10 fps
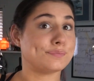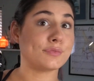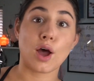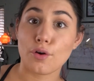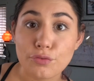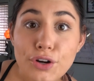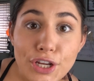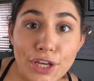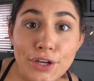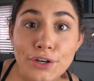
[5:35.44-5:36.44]
not for
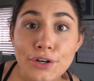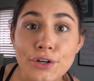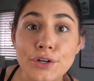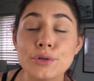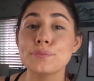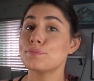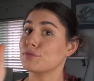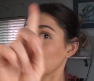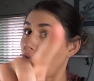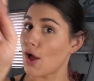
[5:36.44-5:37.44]
you,
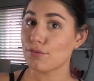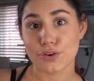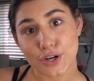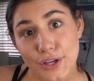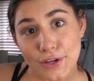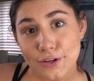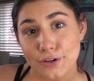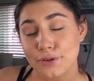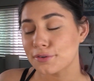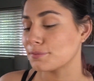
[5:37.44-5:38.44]
not for
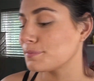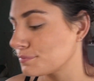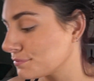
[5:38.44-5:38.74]
you.